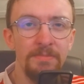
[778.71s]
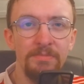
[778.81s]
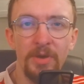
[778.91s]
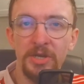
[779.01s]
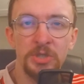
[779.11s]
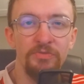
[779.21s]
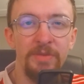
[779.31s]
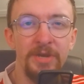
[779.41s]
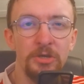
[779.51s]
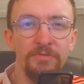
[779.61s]
but it doesn't really
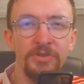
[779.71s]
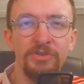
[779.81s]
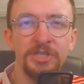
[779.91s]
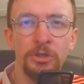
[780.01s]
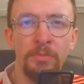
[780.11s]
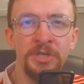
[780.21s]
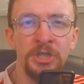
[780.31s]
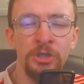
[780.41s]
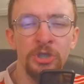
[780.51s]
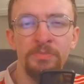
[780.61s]
make up for the rest of the
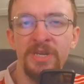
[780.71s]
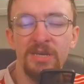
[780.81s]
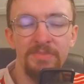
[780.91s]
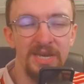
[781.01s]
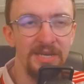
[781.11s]
competition just being a bit